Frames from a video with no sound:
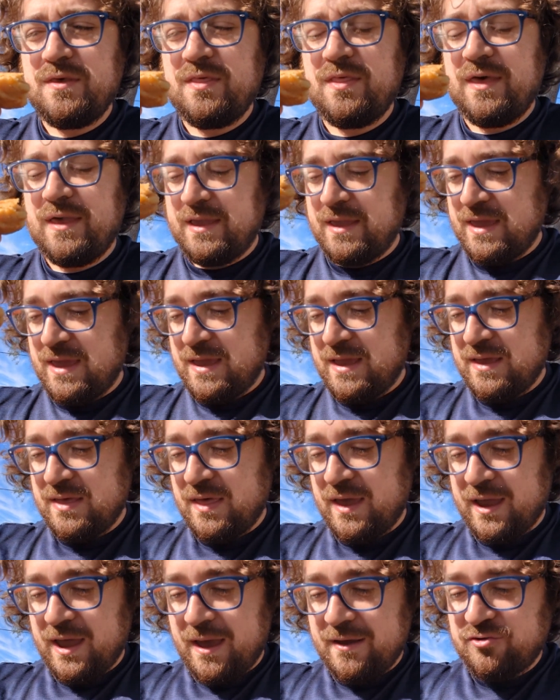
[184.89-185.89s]

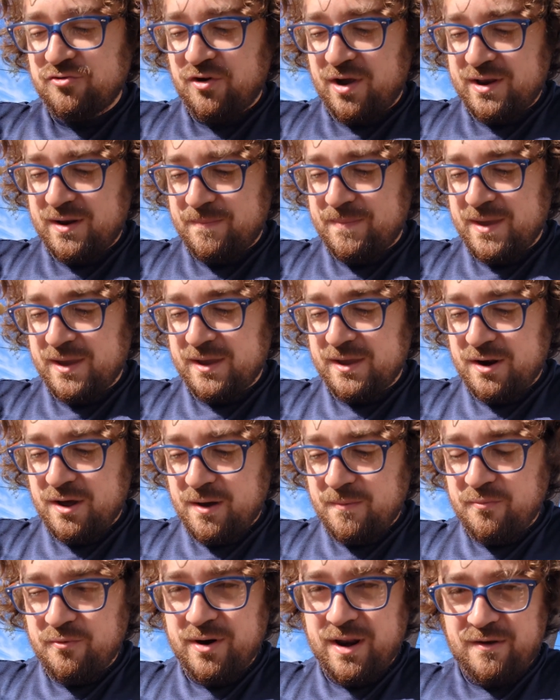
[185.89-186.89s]
Like I tried to pick it
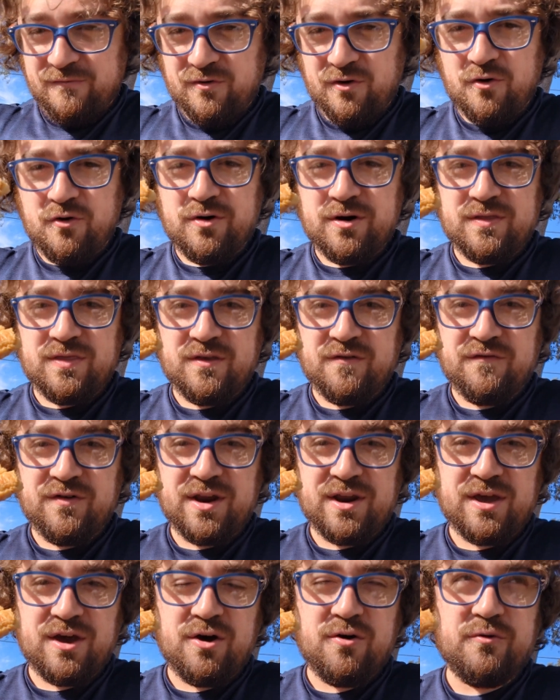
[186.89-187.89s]
up when I recorded the
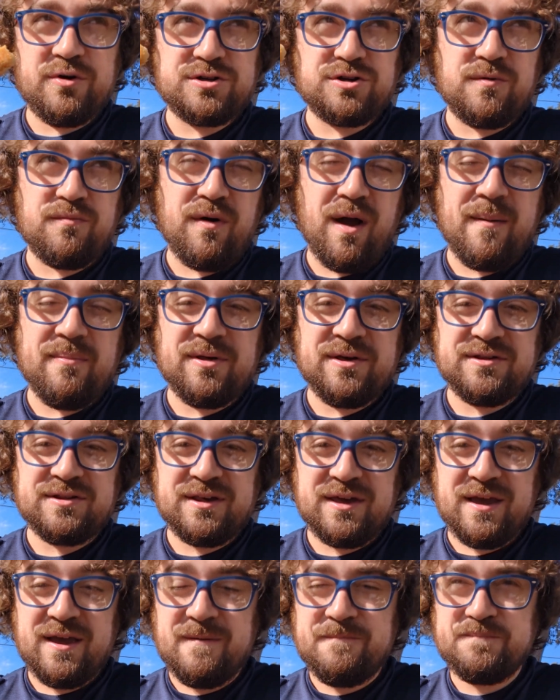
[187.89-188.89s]
video, which you'll probably
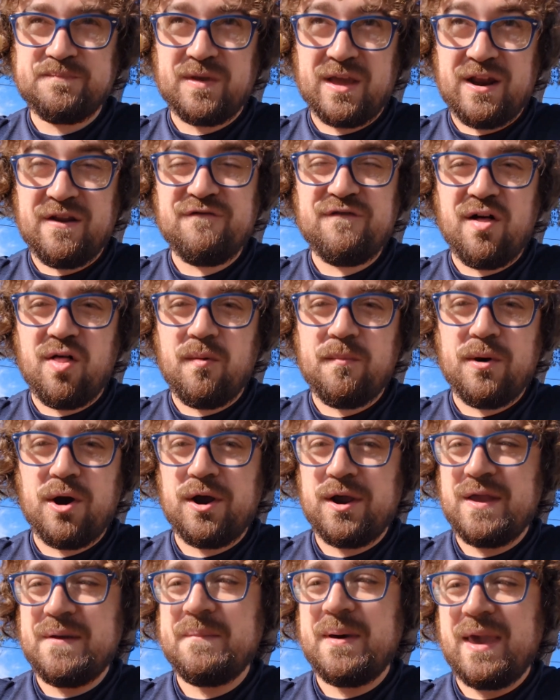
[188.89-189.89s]
see, and it fell
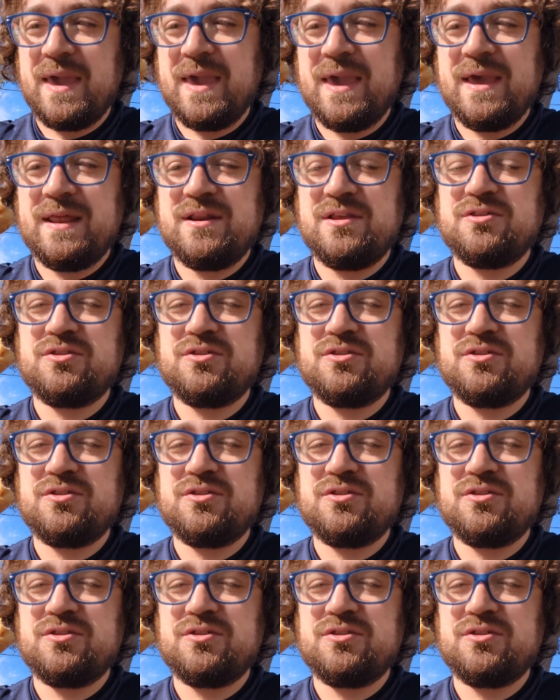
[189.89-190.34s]
apart in my hand.